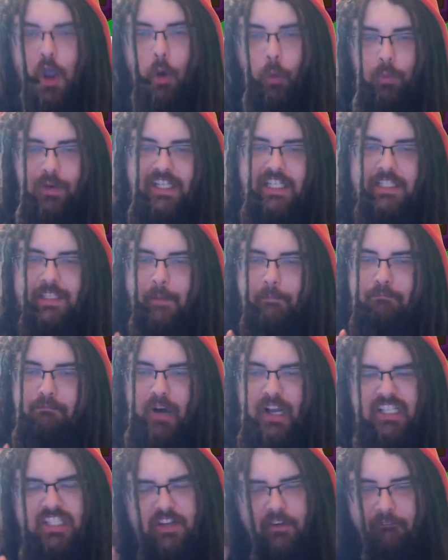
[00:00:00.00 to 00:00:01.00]
which is a
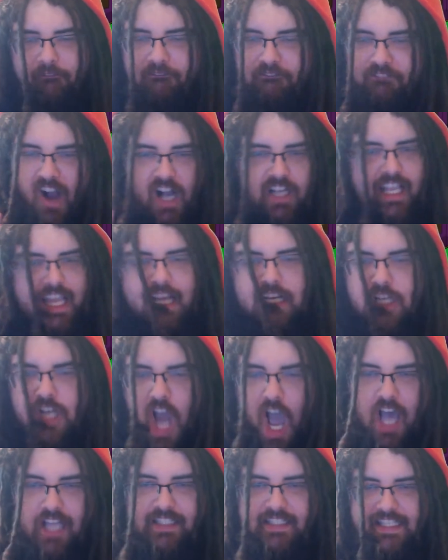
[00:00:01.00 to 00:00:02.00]
bunch of fucking
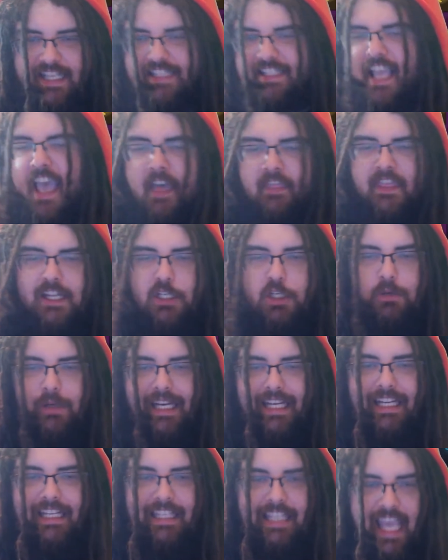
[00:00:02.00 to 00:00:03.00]
nonsense that you
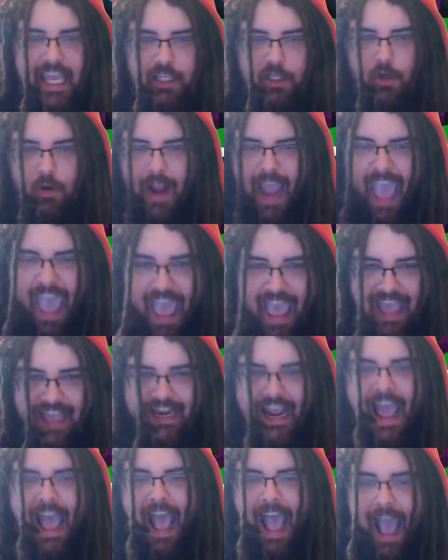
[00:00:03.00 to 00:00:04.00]
need to get your head